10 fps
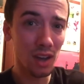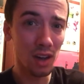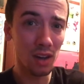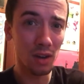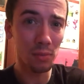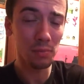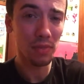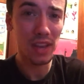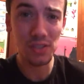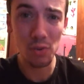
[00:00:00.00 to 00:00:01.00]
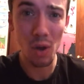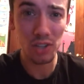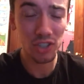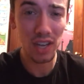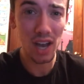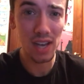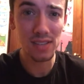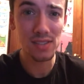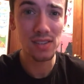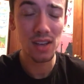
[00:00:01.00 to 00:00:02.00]
thanks for watching,
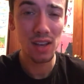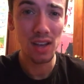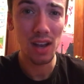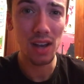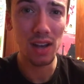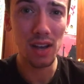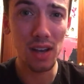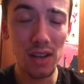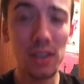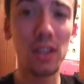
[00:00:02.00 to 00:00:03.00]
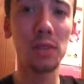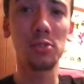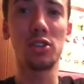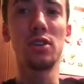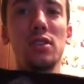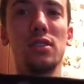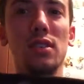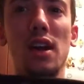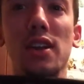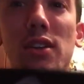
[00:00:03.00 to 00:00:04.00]
guys. You like my shirt?
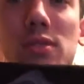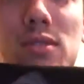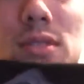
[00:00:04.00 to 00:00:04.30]
I know,